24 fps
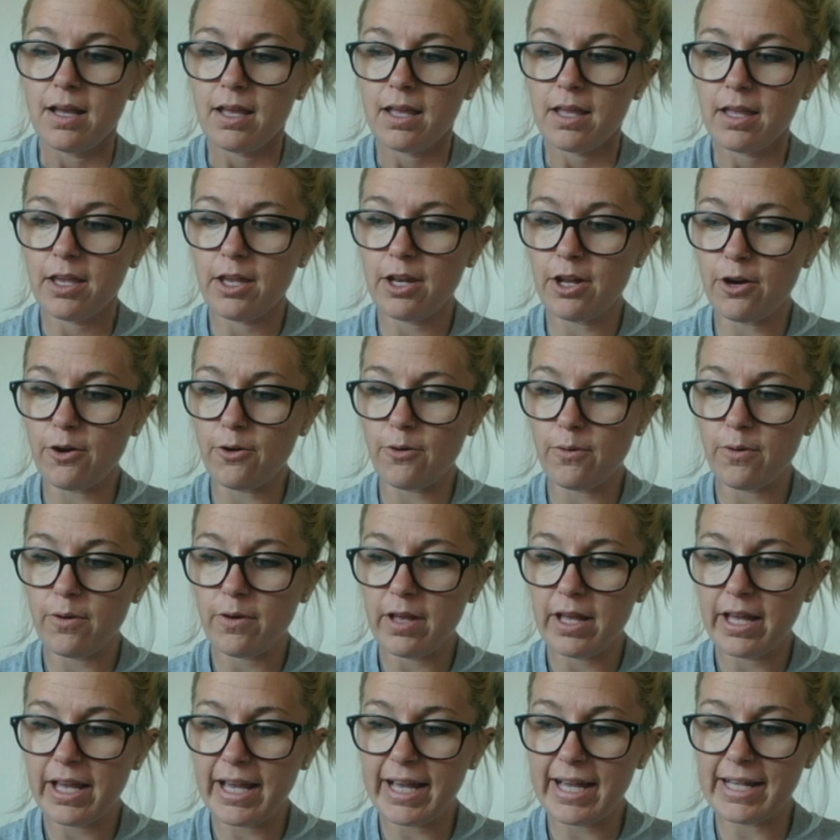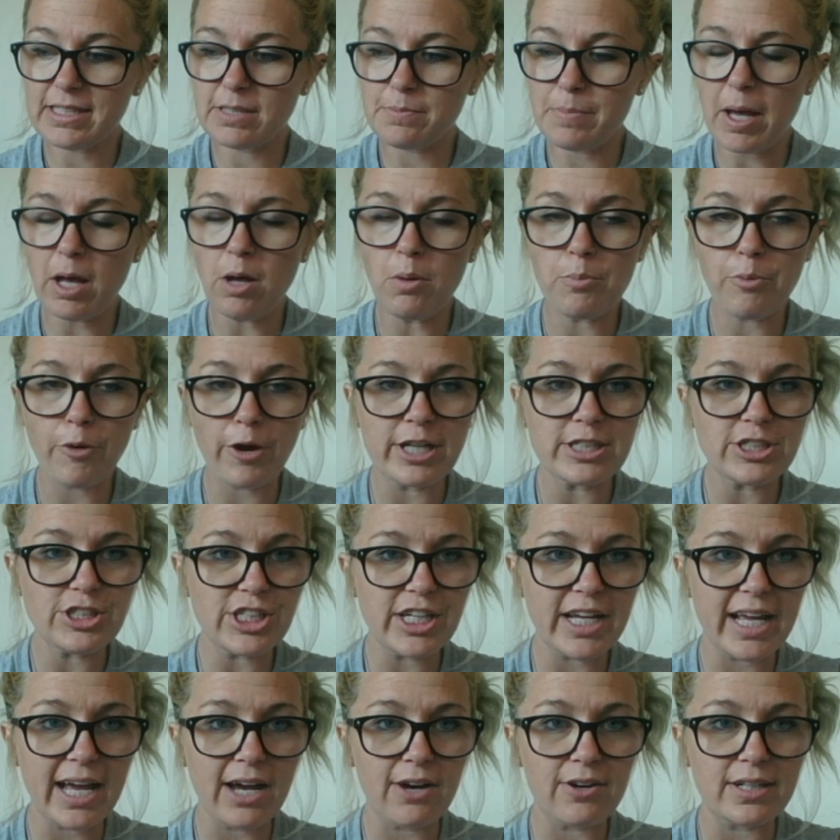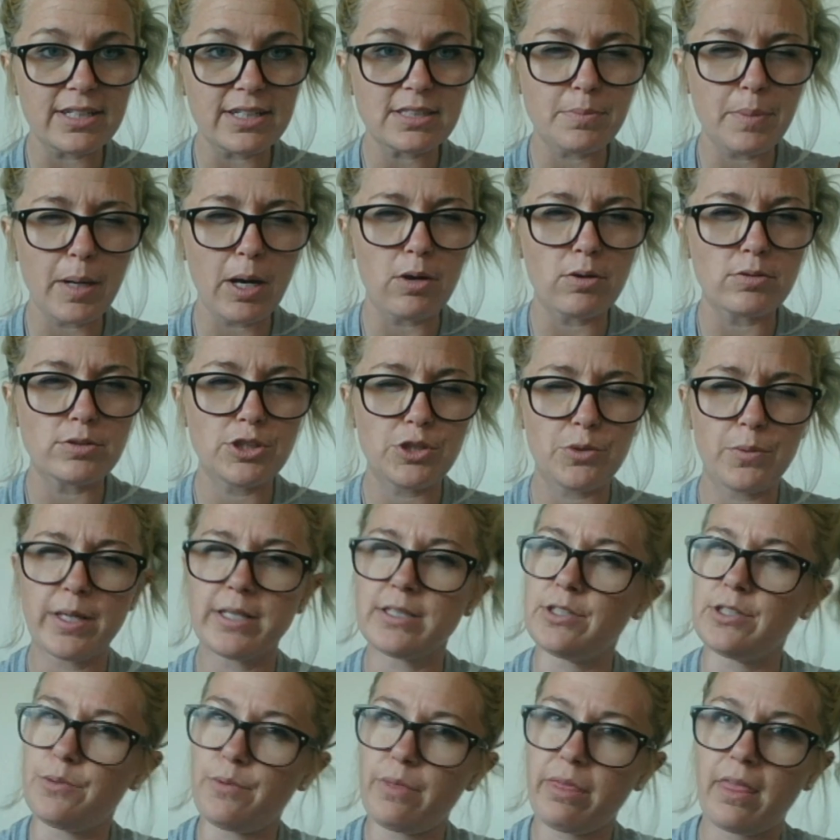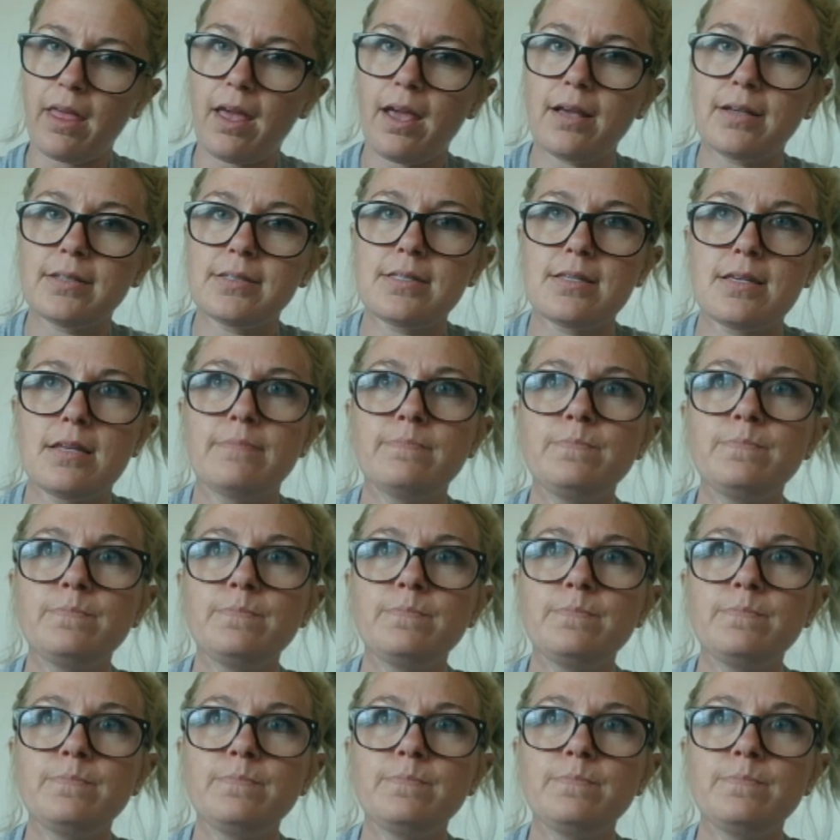you know, it's about branching out, and it's about doing new things. And